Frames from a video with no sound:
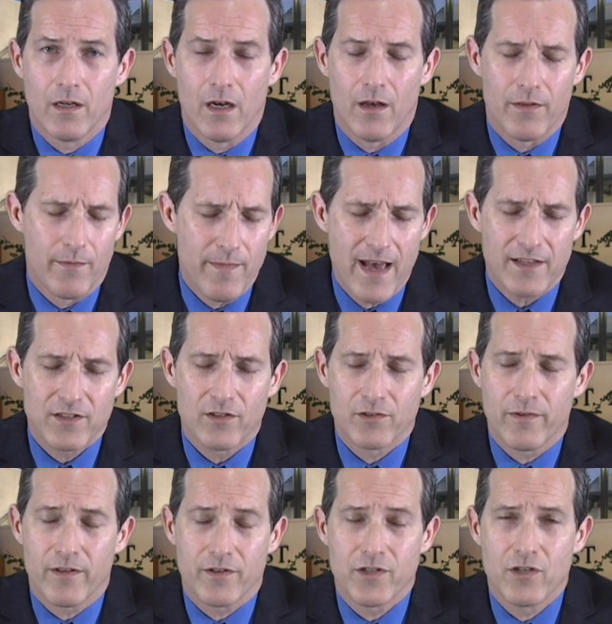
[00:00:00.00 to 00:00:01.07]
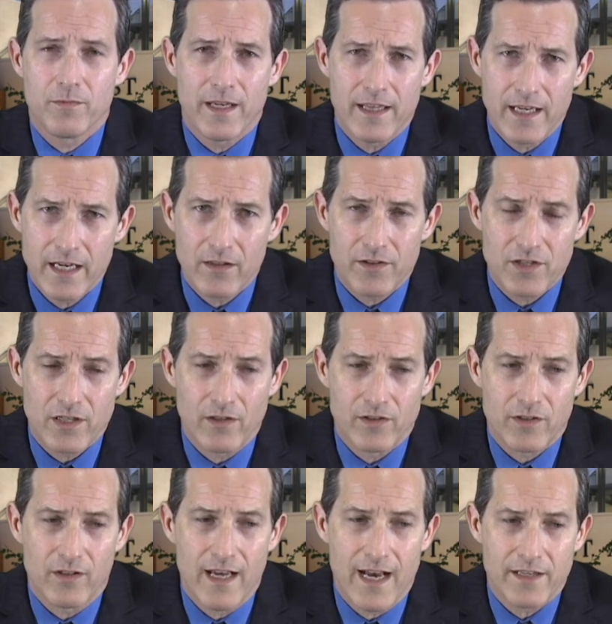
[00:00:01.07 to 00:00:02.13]
and the English
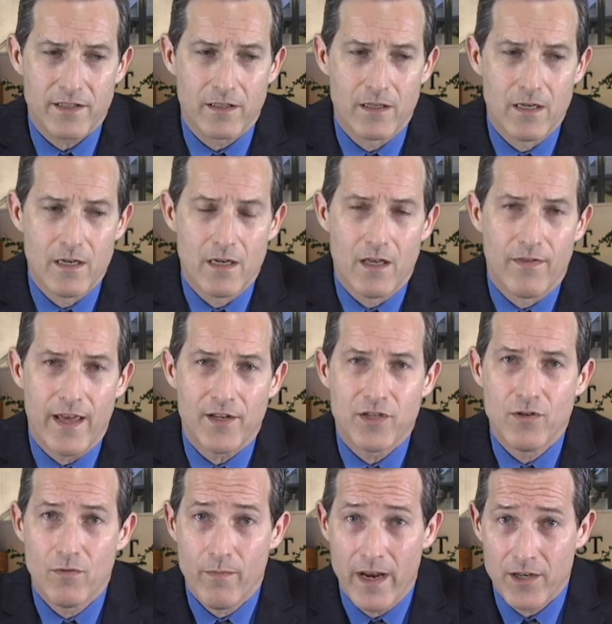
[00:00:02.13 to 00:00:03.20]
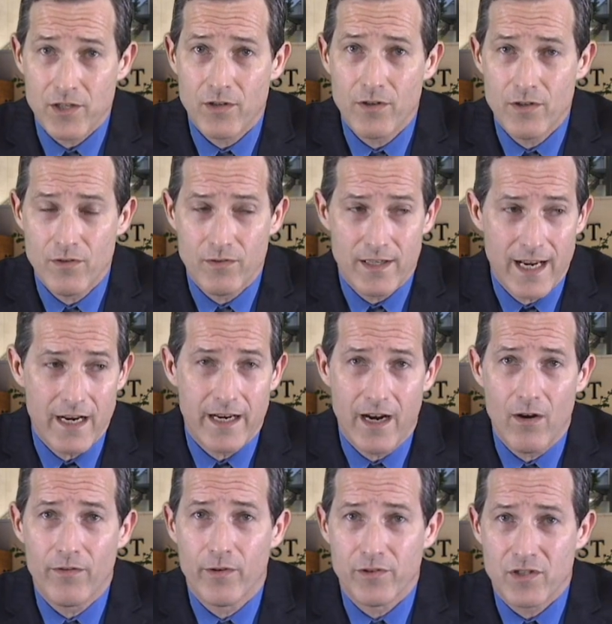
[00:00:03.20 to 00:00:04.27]
skills class, that you make sure you take
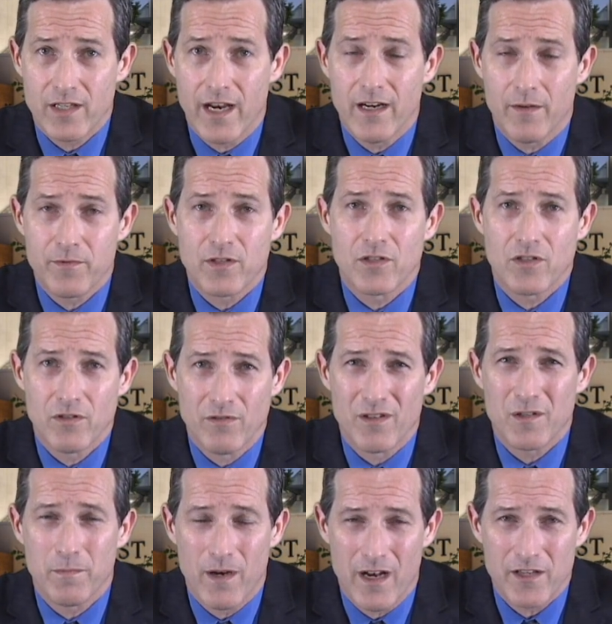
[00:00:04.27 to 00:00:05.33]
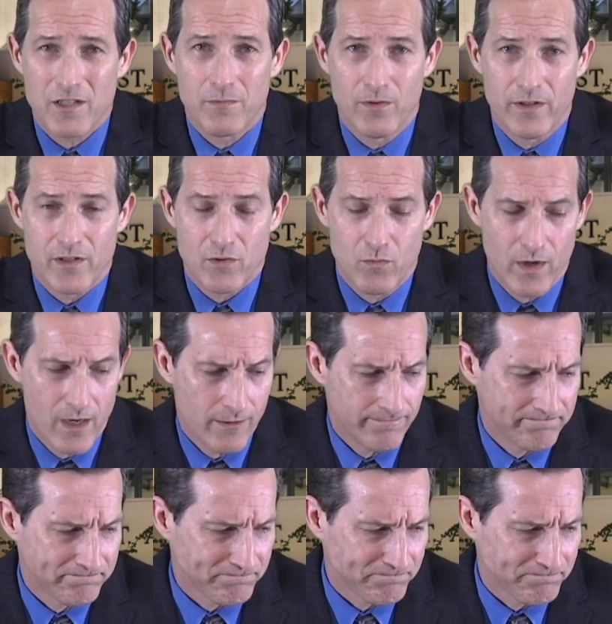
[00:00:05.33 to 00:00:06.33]
care of those signups as soon as possible as well.